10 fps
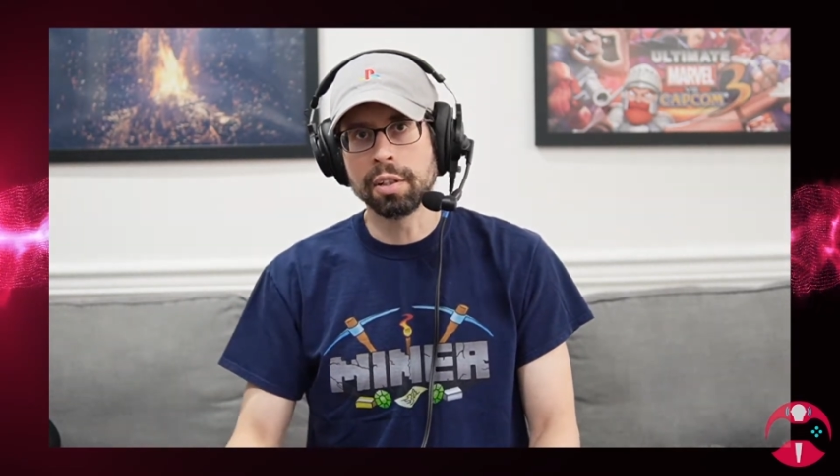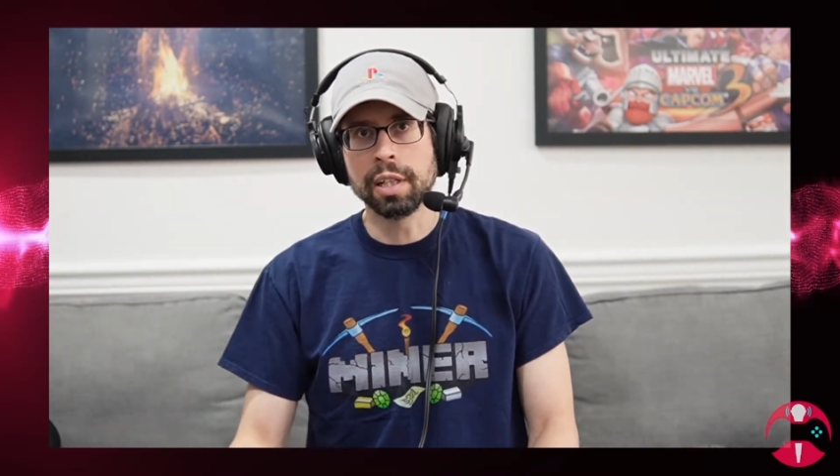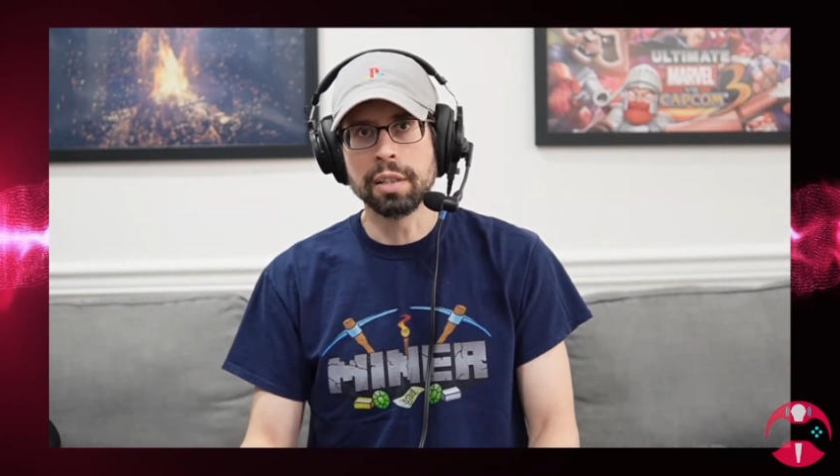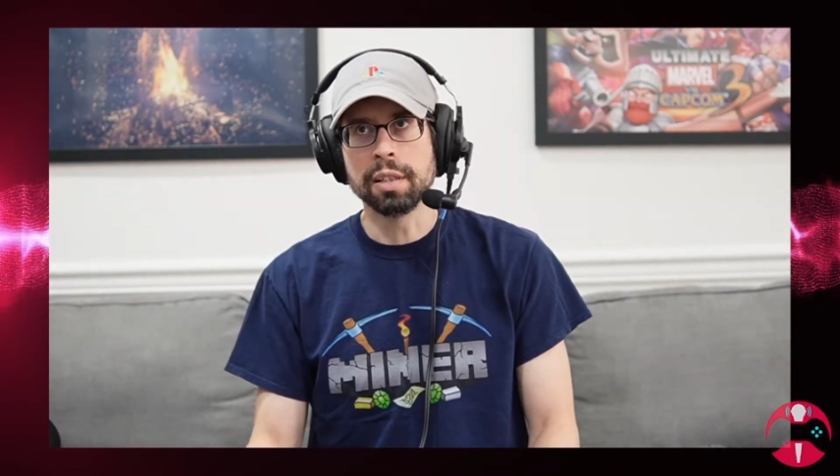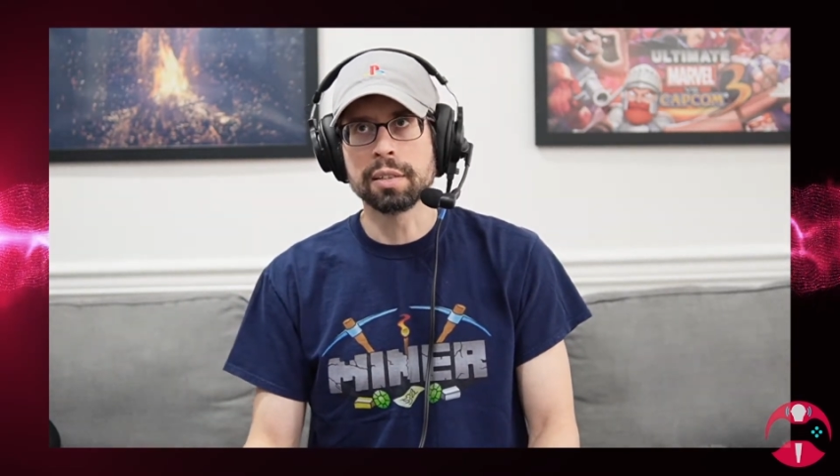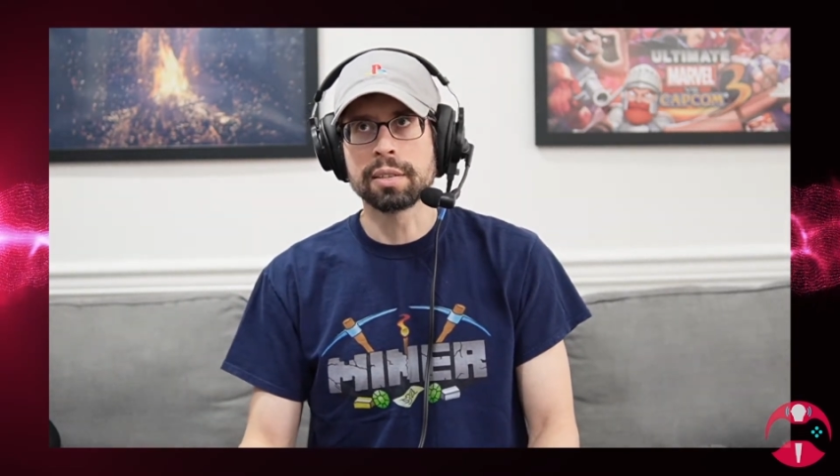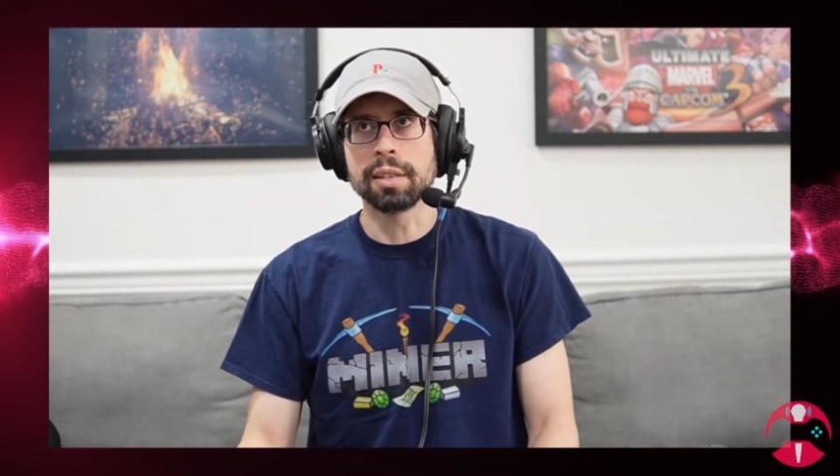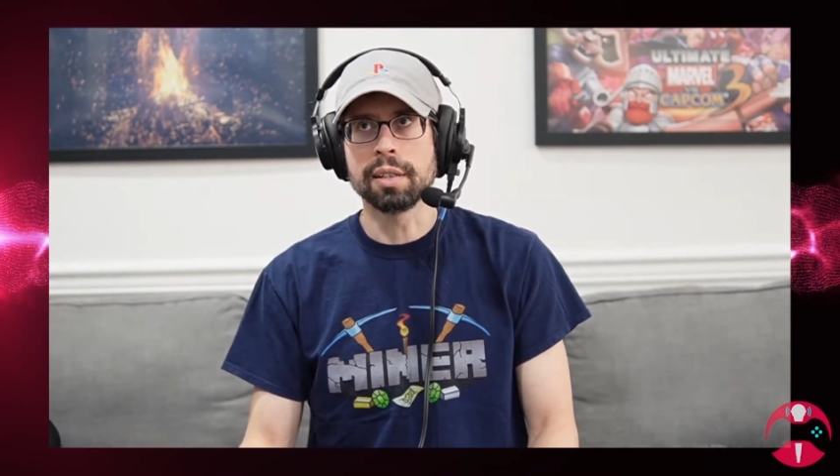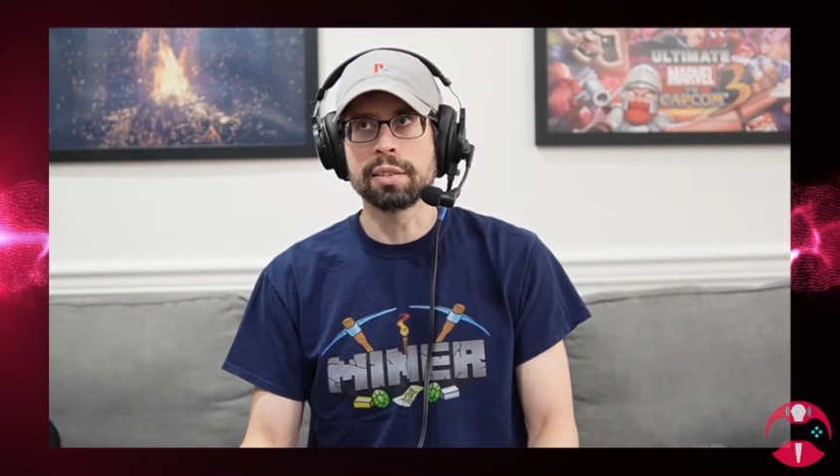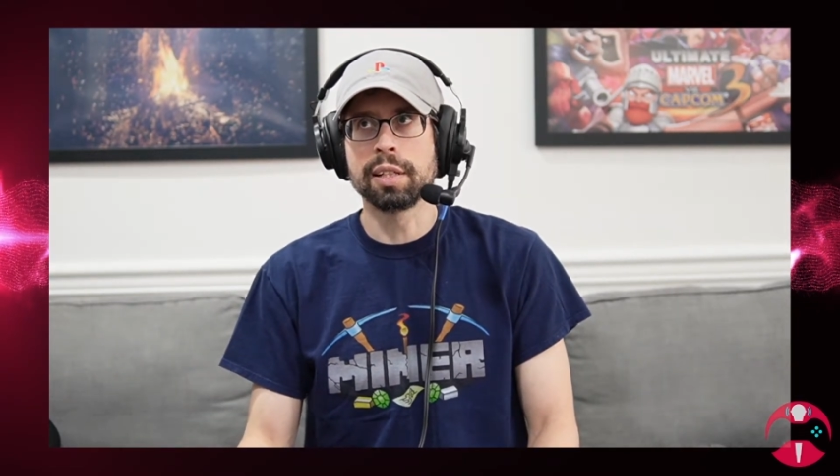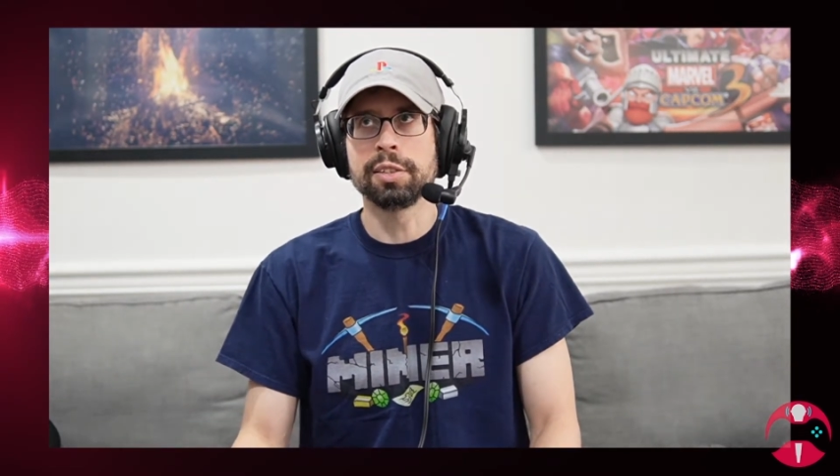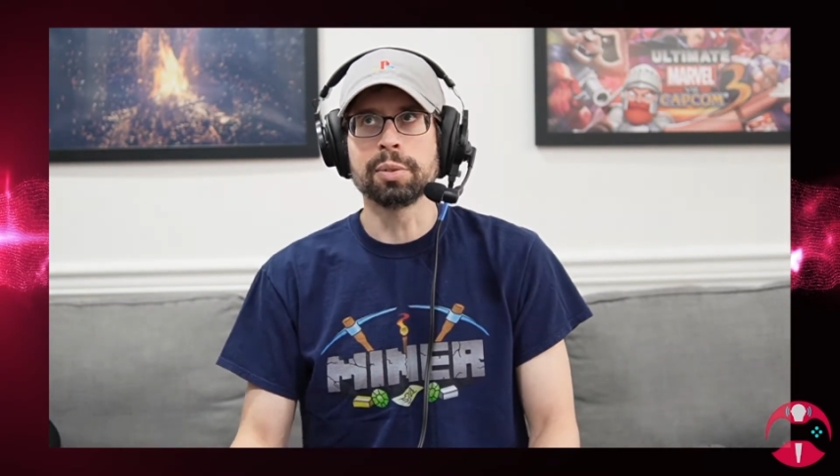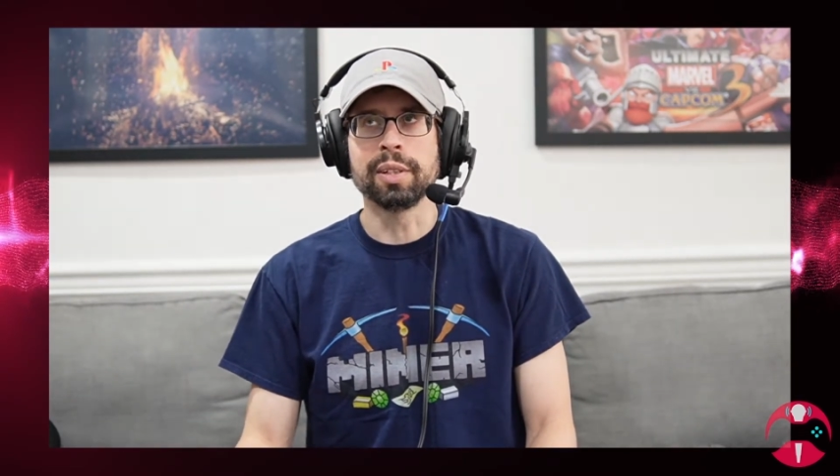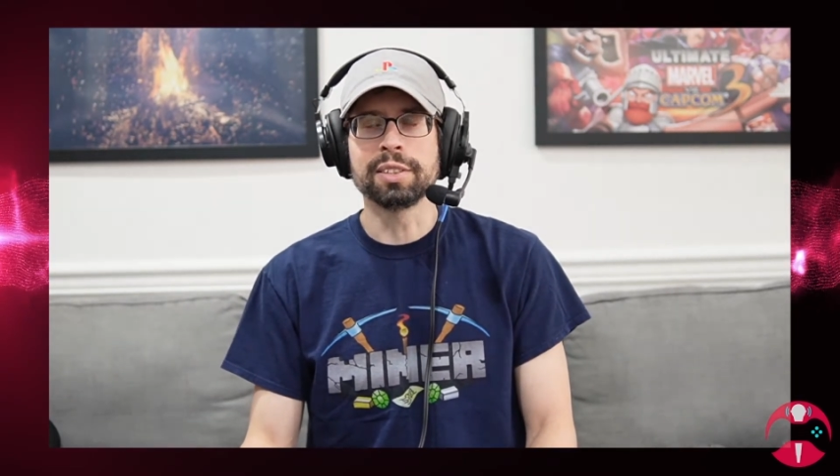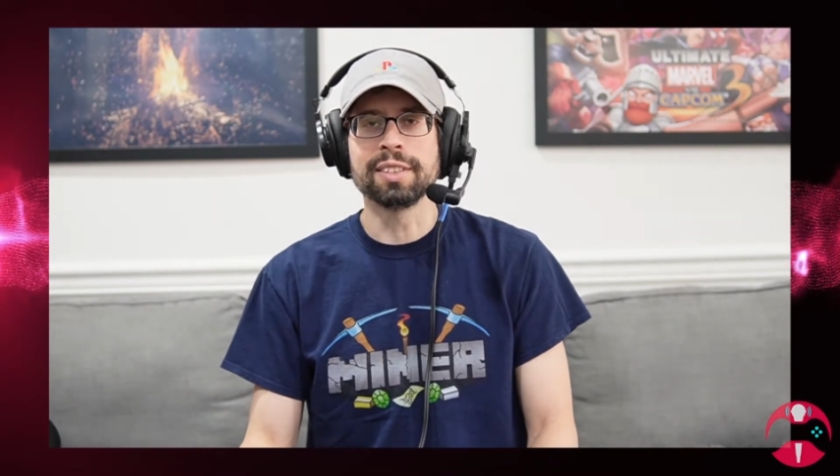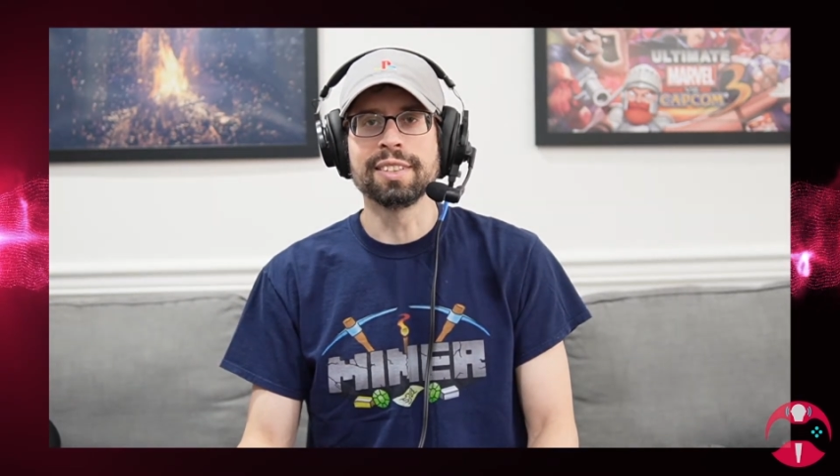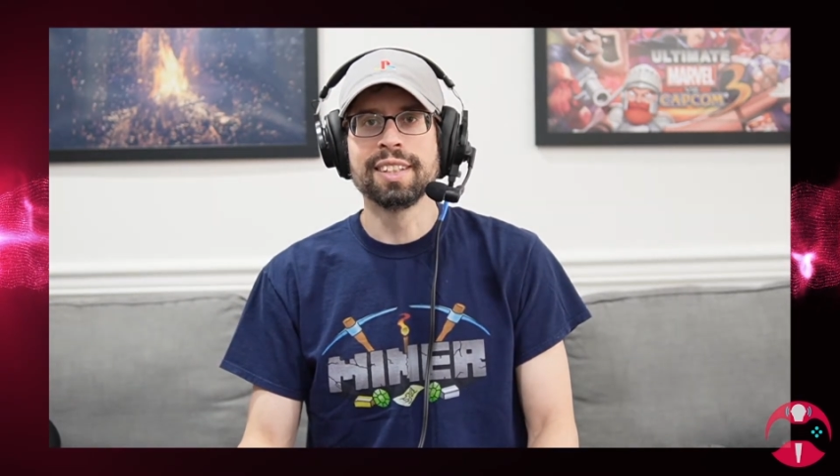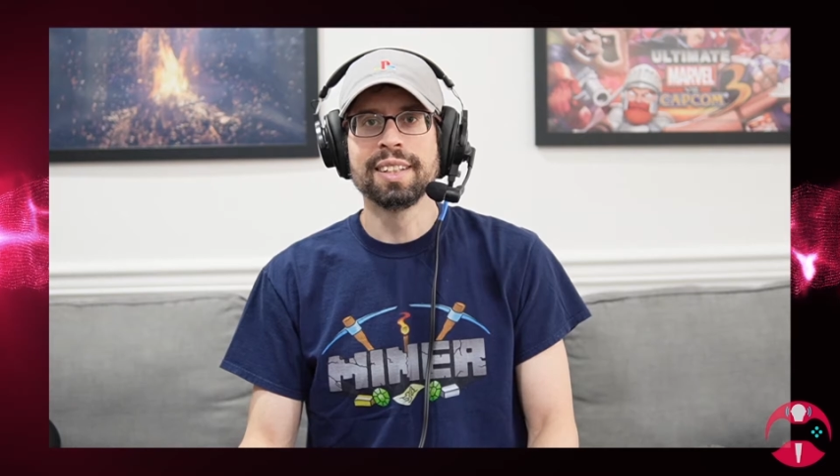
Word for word: in this situation.